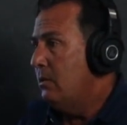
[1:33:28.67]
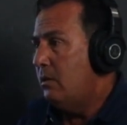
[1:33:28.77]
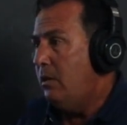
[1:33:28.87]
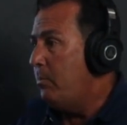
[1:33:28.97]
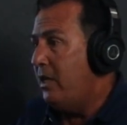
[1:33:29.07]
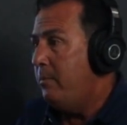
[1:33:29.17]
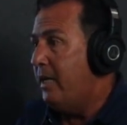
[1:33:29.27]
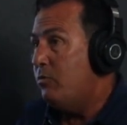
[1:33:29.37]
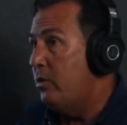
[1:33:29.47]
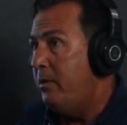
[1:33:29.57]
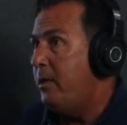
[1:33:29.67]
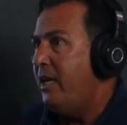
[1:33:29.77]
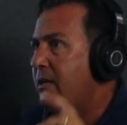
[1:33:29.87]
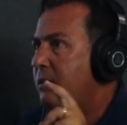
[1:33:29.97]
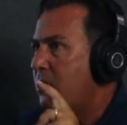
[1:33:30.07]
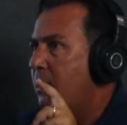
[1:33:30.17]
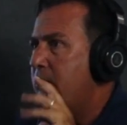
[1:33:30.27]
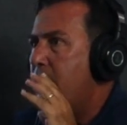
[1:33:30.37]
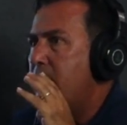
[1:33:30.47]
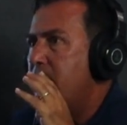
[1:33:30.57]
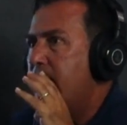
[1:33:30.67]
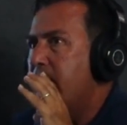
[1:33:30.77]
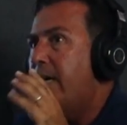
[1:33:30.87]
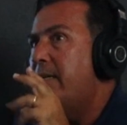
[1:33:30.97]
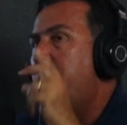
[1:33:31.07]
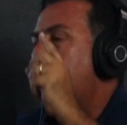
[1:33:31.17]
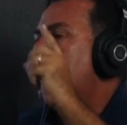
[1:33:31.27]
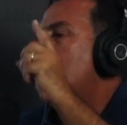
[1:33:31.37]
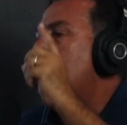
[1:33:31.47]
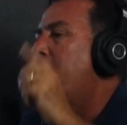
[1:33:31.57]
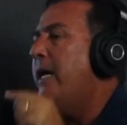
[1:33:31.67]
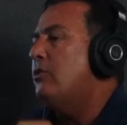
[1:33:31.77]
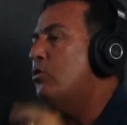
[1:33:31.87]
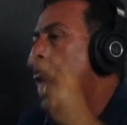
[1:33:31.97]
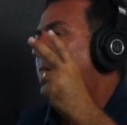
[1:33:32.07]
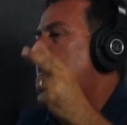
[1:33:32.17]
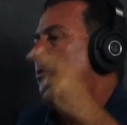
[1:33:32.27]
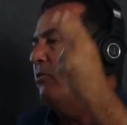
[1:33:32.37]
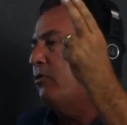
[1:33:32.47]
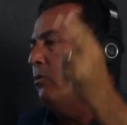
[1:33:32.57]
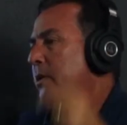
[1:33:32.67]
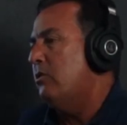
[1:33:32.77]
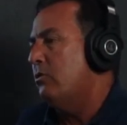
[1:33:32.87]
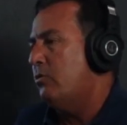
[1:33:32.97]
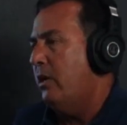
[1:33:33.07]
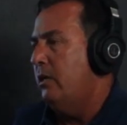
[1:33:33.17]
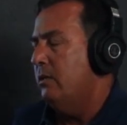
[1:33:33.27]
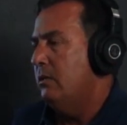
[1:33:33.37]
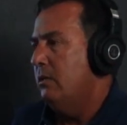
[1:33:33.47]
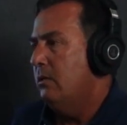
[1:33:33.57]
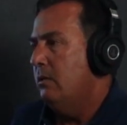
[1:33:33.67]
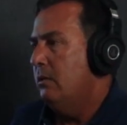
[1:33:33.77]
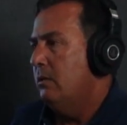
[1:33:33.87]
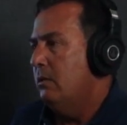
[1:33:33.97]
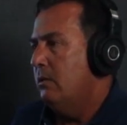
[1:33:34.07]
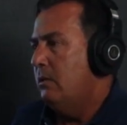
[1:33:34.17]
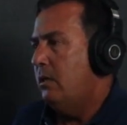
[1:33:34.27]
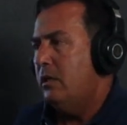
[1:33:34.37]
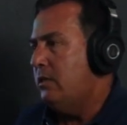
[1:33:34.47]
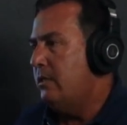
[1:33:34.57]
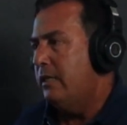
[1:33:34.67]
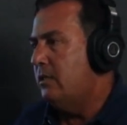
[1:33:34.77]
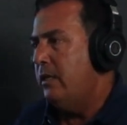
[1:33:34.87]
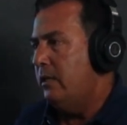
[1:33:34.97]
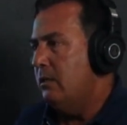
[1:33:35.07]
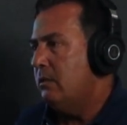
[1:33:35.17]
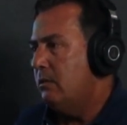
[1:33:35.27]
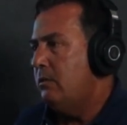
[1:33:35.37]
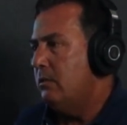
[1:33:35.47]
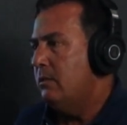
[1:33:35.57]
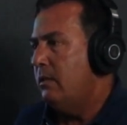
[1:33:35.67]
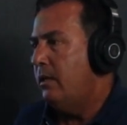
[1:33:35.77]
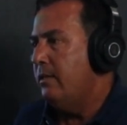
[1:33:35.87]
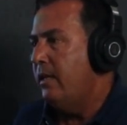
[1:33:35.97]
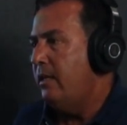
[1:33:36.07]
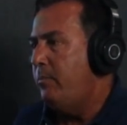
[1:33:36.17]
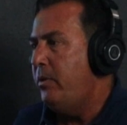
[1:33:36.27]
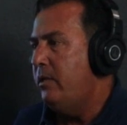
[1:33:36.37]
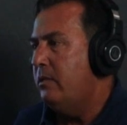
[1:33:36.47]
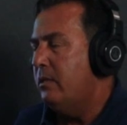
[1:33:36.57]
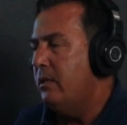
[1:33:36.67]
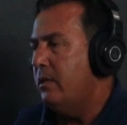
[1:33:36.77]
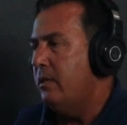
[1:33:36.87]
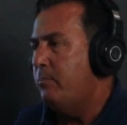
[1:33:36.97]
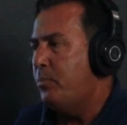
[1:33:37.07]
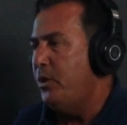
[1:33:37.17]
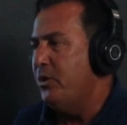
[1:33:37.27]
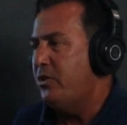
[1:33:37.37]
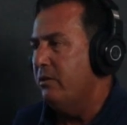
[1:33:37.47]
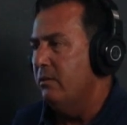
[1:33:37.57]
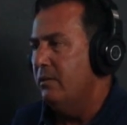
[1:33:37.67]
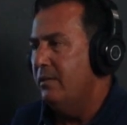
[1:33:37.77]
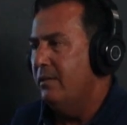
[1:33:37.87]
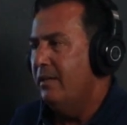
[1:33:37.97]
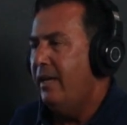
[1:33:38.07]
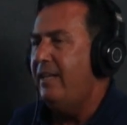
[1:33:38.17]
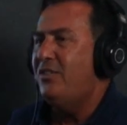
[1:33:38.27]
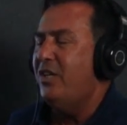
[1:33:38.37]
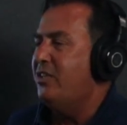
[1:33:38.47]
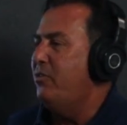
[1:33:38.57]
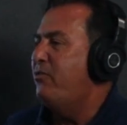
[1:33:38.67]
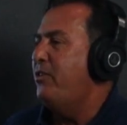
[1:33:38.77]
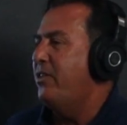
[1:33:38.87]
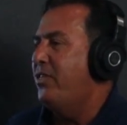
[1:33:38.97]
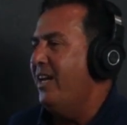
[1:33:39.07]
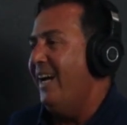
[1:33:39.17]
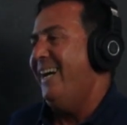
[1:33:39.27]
He didn't play a match. I'll lie. He played 2 matches before we went to Australia. And I said, "That's it." And then he beat Prinosil, 8-6 in the fifth.